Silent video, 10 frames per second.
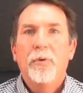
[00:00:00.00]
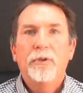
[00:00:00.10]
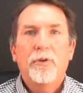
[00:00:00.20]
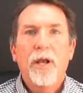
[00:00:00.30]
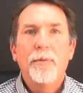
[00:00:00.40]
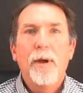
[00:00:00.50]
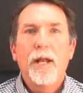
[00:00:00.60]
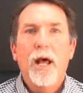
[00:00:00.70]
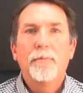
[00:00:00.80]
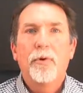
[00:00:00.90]
What's great
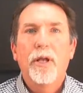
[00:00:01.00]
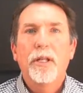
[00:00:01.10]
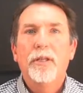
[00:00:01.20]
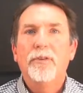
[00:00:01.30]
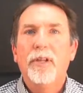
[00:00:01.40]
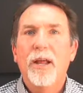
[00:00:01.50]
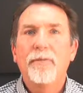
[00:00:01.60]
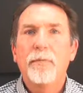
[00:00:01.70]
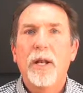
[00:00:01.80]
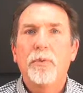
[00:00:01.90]
about Oper8 is that
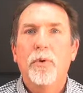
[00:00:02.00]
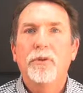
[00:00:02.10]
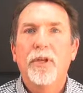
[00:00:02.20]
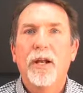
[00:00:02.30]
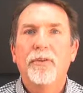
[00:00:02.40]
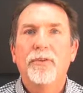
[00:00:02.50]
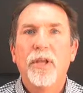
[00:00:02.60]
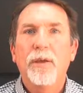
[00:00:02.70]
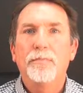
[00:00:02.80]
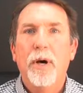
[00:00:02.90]
everybody works out of the
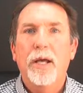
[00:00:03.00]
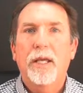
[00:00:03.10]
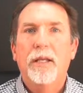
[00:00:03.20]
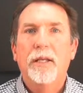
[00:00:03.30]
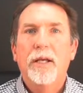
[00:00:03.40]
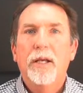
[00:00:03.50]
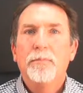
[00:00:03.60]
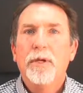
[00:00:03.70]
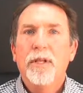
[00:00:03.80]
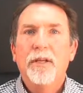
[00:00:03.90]
same bucket,
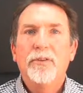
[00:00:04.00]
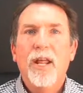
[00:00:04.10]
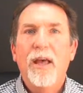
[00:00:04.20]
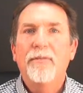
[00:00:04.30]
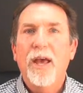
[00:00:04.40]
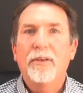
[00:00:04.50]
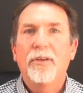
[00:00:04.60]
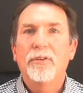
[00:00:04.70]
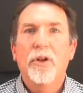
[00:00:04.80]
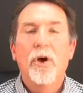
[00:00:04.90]
but doesn't have
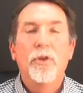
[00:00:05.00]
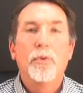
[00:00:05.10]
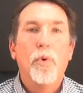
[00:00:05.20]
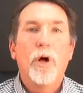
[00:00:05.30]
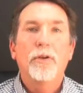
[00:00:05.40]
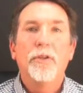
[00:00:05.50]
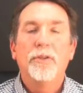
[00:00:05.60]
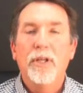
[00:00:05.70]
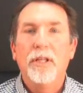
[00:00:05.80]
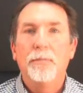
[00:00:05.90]
access to all the water
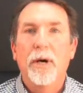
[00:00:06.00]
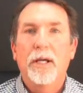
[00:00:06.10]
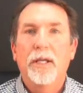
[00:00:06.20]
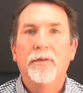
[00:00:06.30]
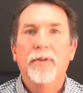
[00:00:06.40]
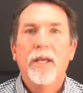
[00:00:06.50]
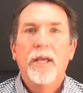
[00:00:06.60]
that's in the bucket.